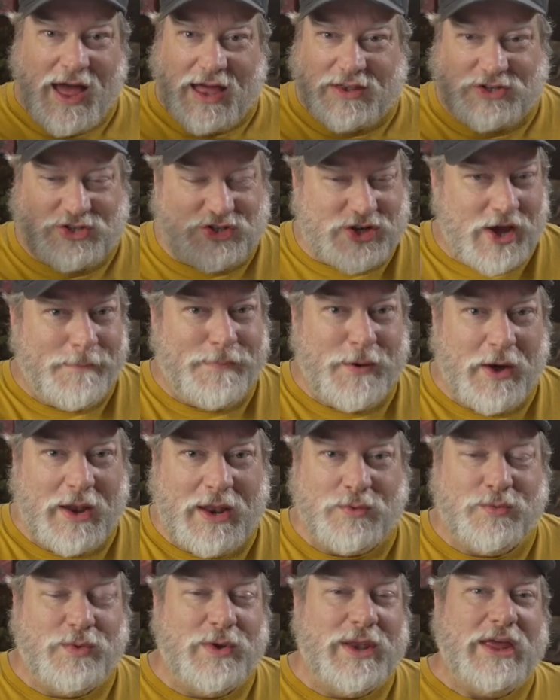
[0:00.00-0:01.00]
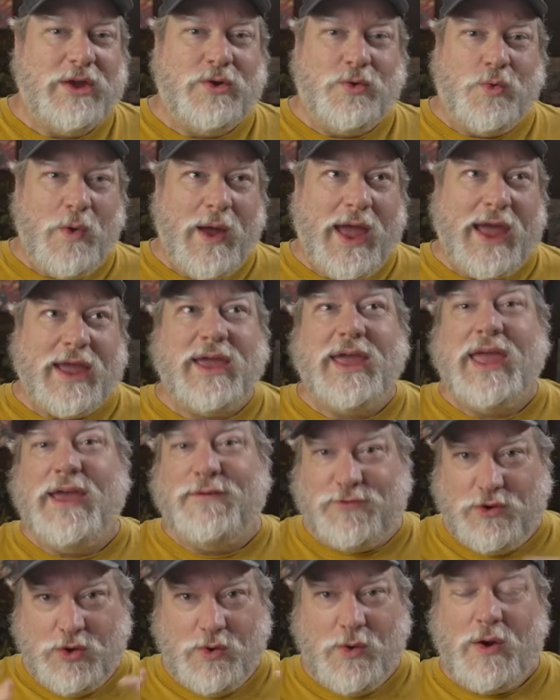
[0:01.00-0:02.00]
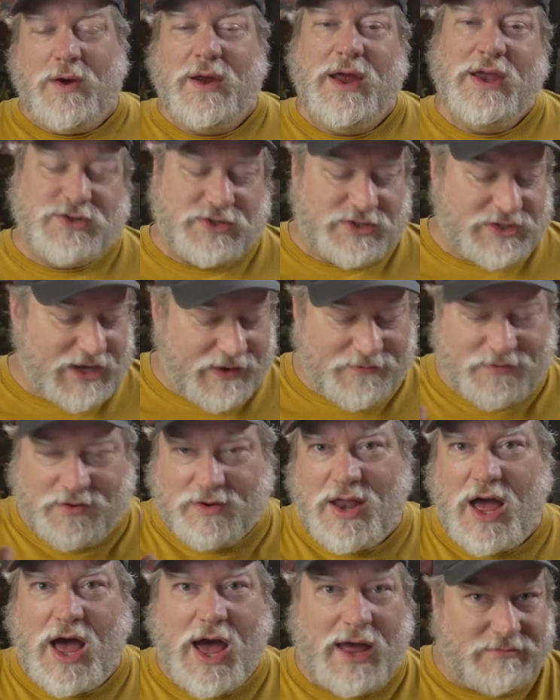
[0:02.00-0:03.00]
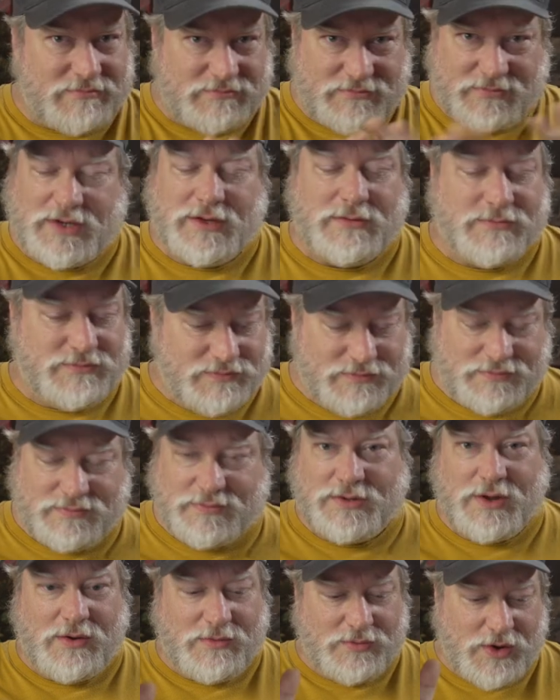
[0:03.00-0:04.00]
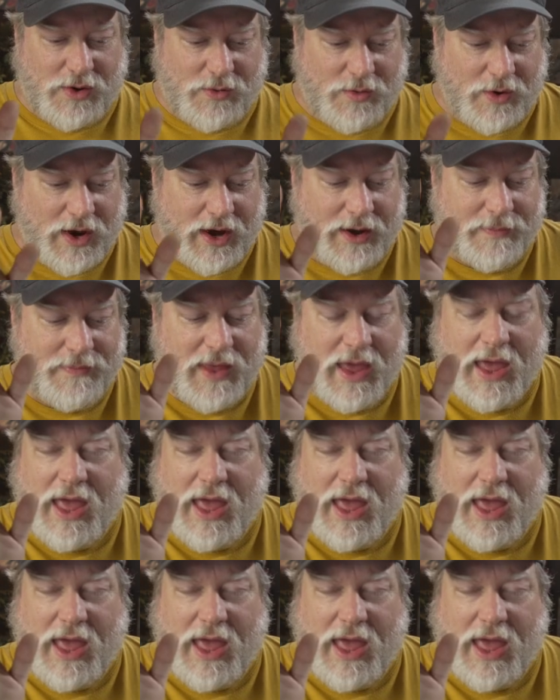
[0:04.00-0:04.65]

Jump on it really quick if you are interested. If you're not, you know, don't worry.